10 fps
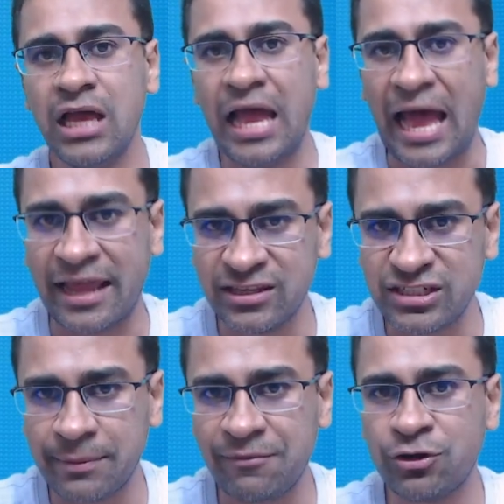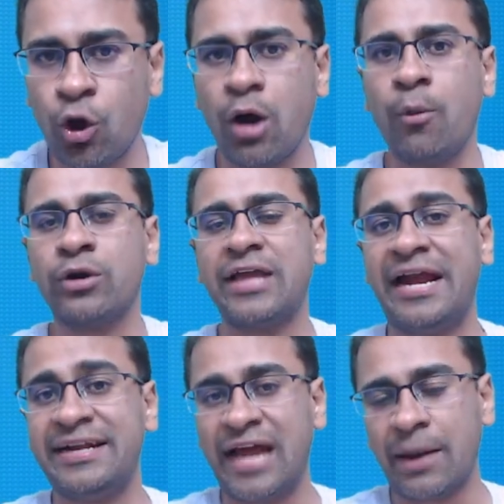and this chapter will talk about the
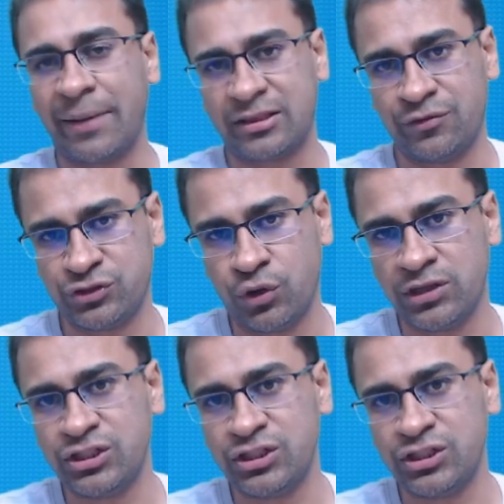entire pathophysiology